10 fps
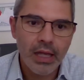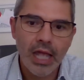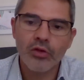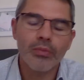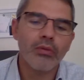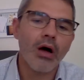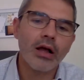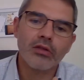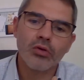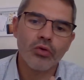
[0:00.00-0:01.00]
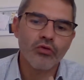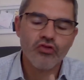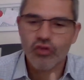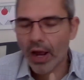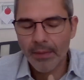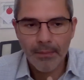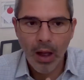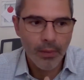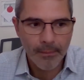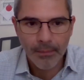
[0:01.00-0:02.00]
and you belong to Trek
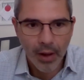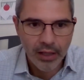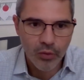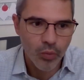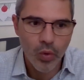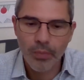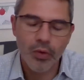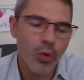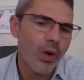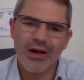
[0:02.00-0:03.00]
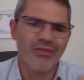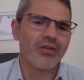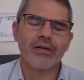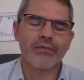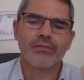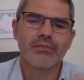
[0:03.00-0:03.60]
Mountain Bike Group or whatever if,